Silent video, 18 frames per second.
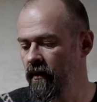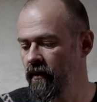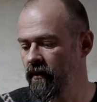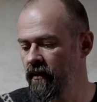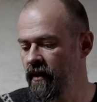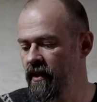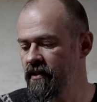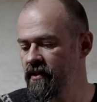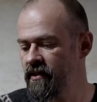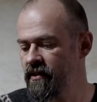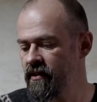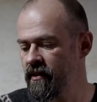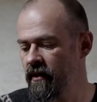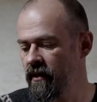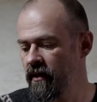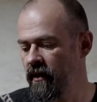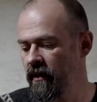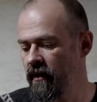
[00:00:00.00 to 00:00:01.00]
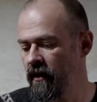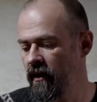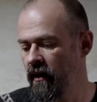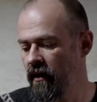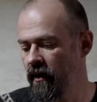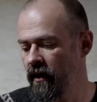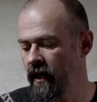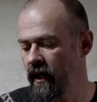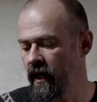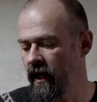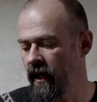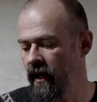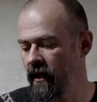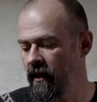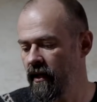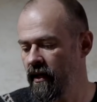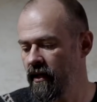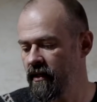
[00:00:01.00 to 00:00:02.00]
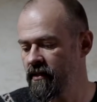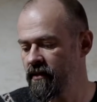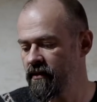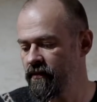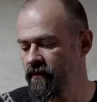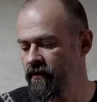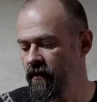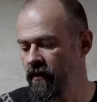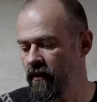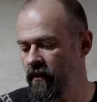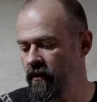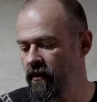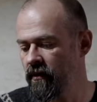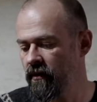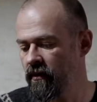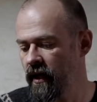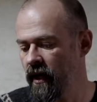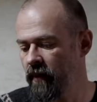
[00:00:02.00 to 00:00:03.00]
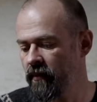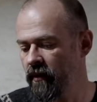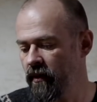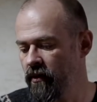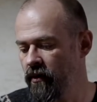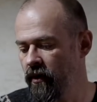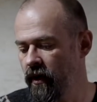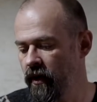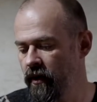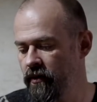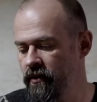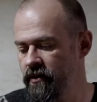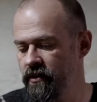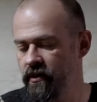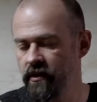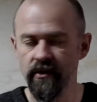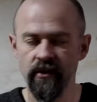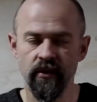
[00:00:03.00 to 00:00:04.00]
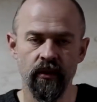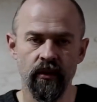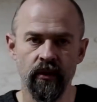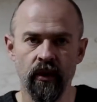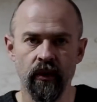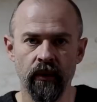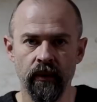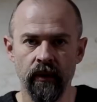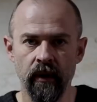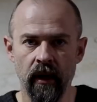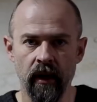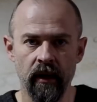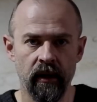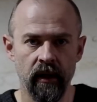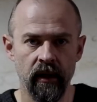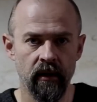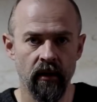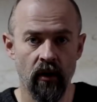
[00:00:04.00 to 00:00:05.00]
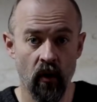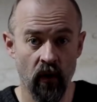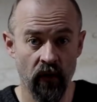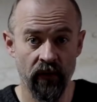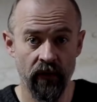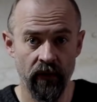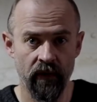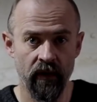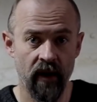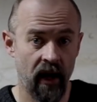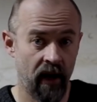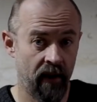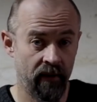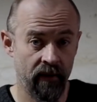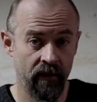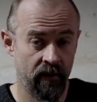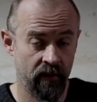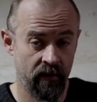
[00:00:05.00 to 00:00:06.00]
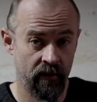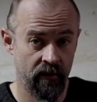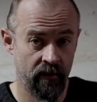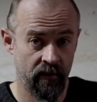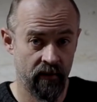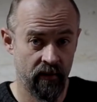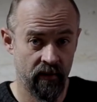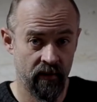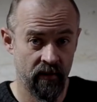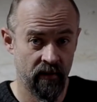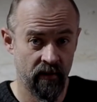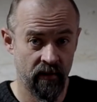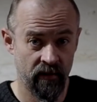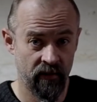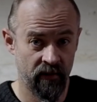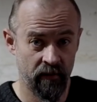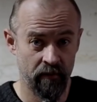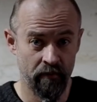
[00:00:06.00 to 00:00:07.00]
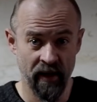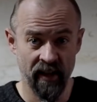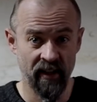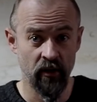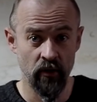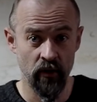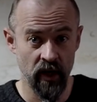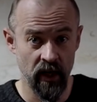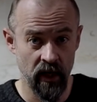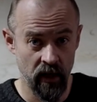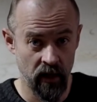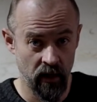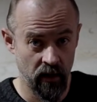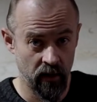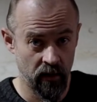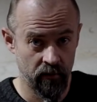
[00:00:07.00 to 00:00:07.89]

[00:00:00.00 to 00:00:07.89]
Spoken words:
this RDA is for Clapton coil users who don't like it hot and spattery.